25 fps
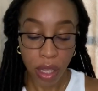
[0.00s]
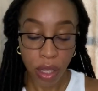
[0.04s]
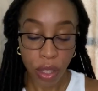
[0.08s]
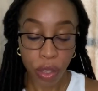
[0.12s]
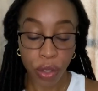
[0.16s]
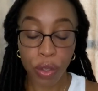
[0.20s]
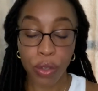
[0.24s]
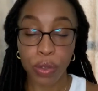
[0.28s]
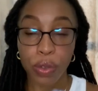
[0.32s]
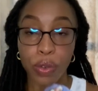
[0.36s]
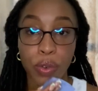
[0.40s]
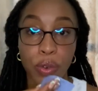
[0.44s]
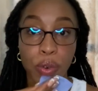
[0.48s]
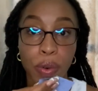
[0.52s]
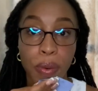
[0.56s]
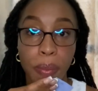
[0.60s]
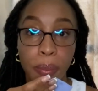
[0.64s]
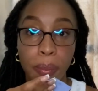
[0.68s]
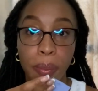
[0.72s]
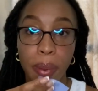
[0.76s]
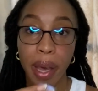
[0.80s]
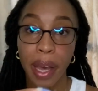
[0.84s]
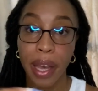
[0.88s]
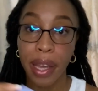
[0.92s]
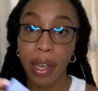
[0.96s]
to
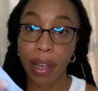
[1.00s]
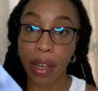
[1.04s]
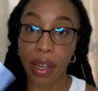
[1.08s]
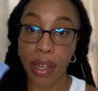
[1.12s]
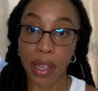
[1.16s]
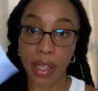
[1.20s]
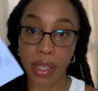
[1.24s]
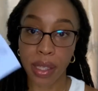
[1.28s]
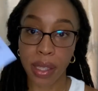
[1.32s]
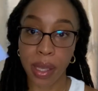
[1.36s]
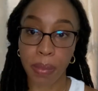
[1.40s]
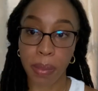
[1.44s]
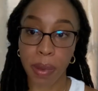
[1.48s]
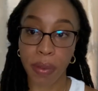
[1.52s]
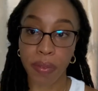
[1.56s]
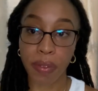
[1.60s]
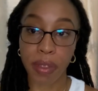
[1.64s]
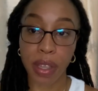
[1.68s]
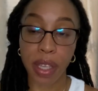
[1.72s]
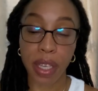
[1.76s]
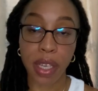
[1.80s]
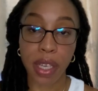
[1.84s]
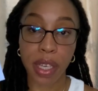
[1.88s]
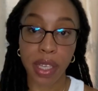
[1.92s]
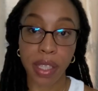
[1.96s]
buy some of
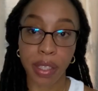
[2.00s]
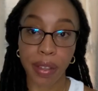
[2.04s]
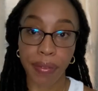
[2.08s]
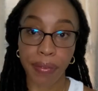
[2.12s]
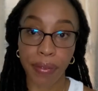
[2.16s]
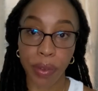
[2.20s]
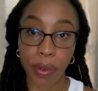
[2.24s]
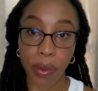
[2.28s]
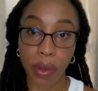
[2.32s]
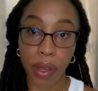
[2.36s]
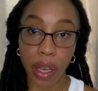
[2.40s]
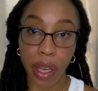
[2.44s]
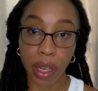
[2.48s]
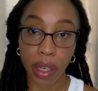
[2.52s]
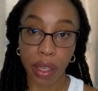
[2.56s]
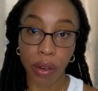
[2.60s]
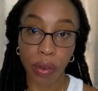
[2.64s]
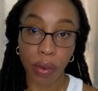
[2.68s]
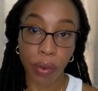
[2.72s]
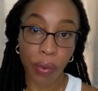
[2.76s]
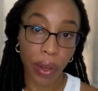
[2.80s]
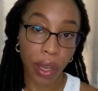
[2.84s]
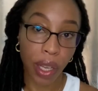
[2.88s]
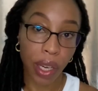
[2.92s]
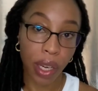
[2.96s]
these if you get
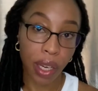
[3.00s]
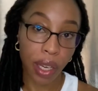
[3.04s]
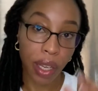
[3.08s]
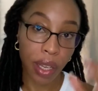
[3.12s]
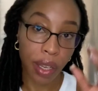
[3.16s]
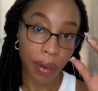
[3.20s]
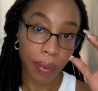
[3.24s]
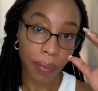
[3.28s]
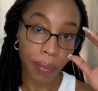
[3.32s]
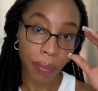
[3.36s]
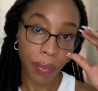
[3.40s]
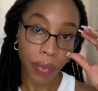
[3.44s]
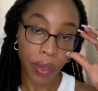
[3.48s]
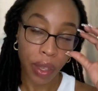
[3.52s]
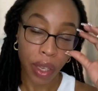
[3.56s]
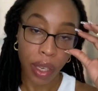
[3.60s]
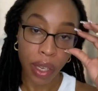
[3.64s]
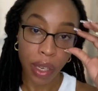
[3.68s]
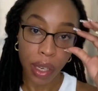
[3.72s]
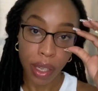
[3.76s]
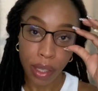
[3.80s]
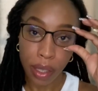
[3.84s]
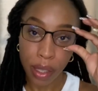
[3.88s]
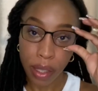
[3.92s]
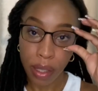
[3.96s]
oily in
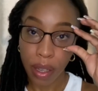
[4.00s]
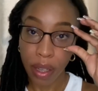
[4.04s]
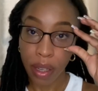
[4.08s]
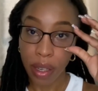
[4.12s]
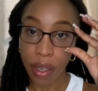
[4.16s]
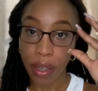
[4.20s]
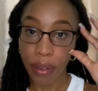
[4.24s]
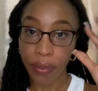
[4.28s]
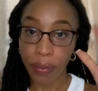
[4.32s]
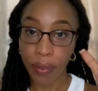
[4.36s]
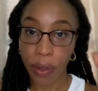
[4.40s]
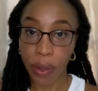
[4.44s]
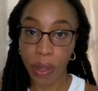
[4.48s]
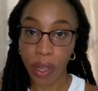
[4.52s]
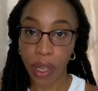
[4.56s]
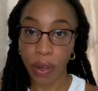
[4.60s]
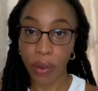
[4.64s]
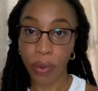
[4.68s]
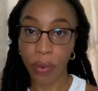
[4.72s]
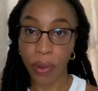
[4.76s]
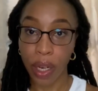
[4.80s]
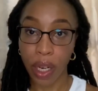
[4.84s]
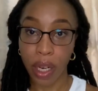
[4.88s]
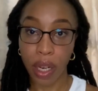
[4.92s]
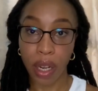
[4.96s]
the sun if you get
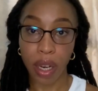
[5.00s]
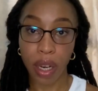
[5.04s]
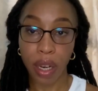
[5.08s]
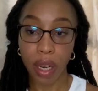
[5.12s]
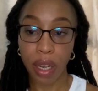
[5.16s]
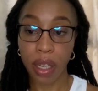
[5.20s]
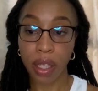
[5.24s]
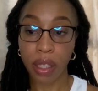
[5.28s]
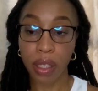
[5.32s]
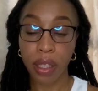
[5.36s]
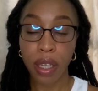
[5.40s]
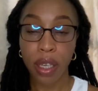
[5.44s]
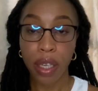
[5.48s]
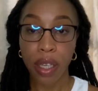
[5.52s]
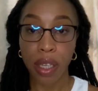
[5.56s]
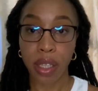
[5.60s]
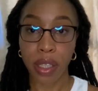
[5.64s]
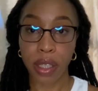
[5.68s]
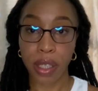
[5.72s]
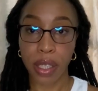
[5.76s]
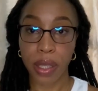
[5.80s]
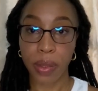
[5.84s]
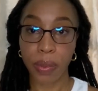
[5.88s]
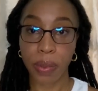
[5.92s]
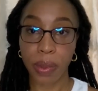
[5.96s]
oily a lot
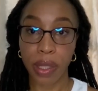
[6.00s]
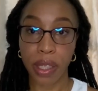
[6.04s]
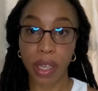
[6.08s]
this will